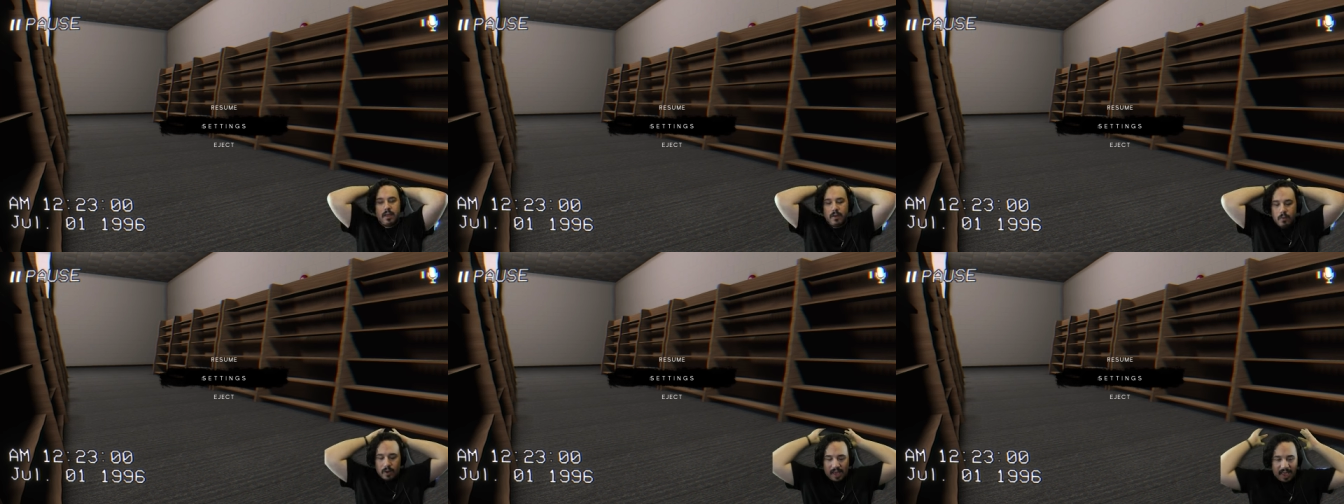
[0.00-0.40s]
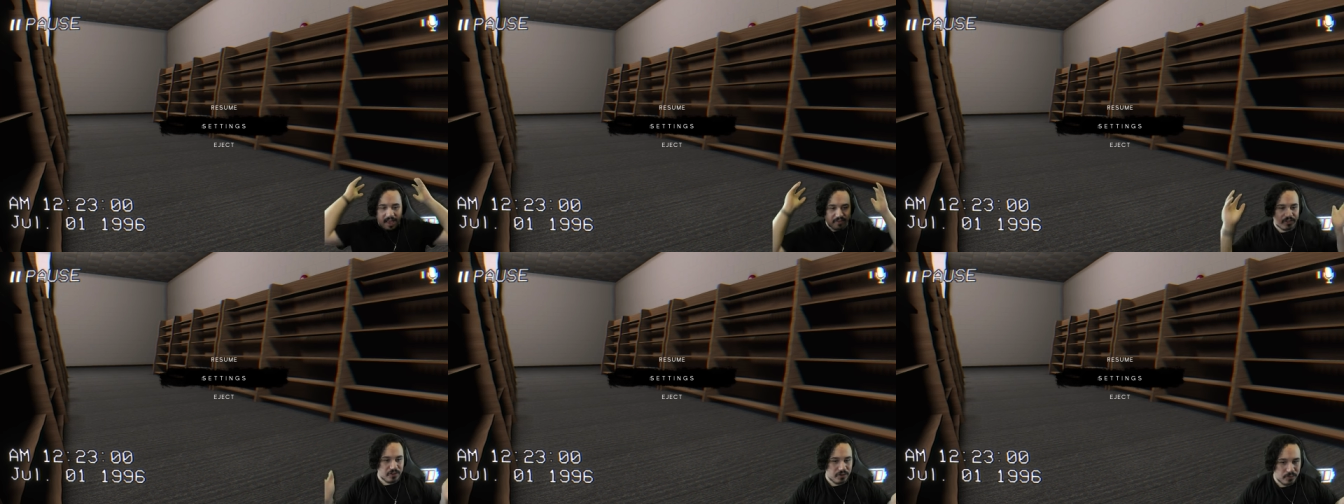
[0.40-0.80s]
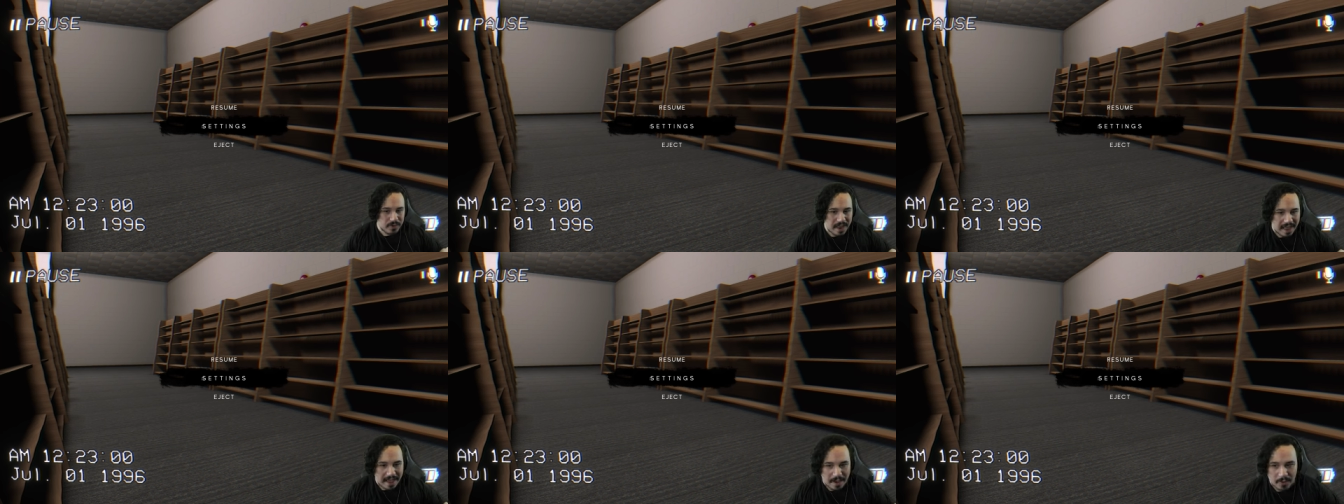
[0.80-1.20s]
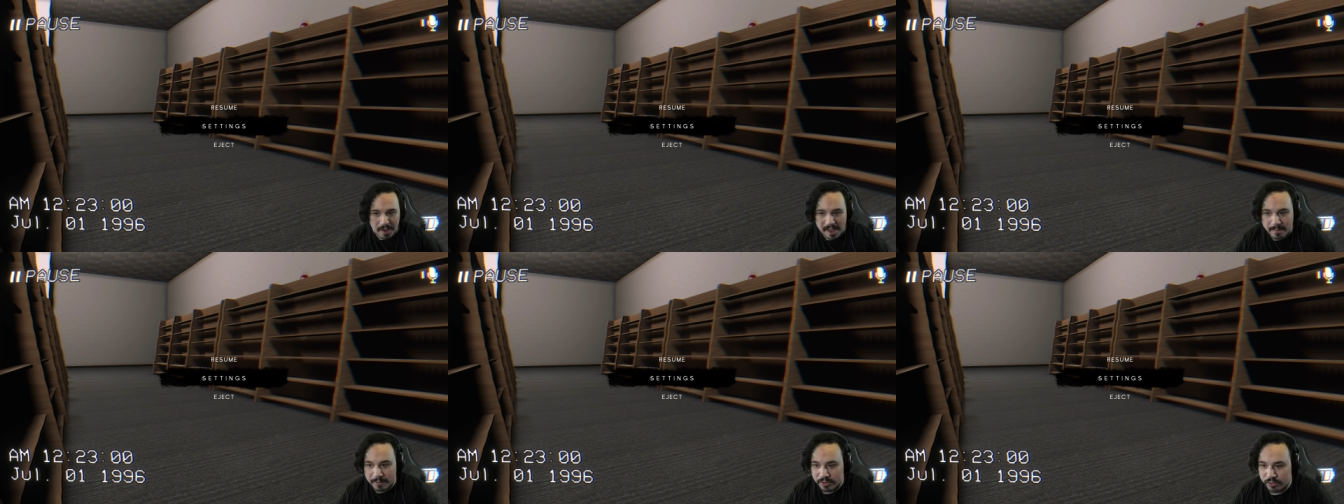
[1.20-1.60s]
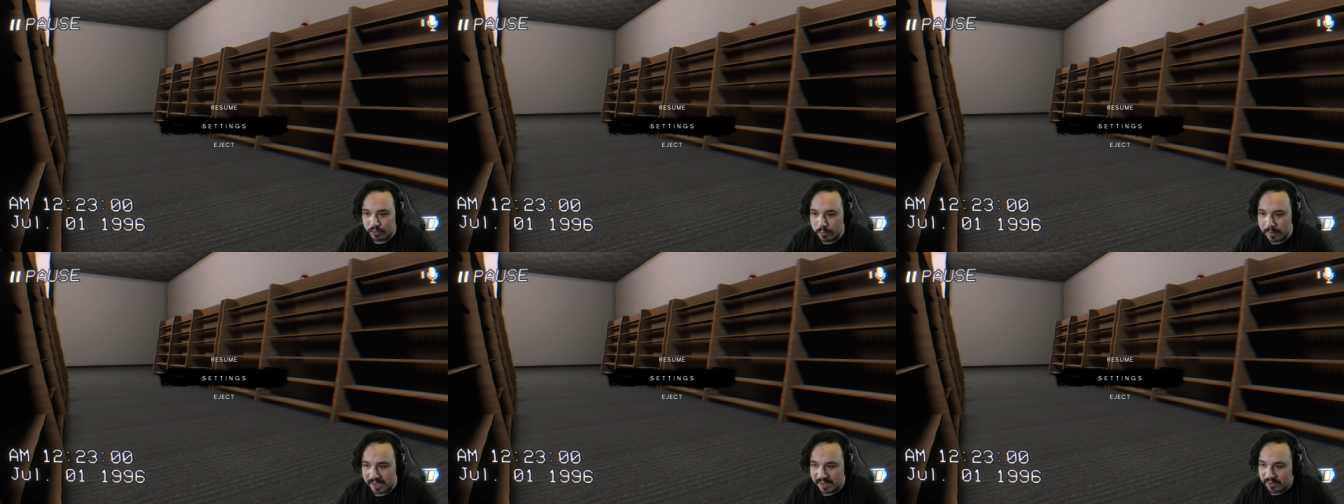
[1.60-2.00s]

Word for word: What I have to do now, I'm assuming,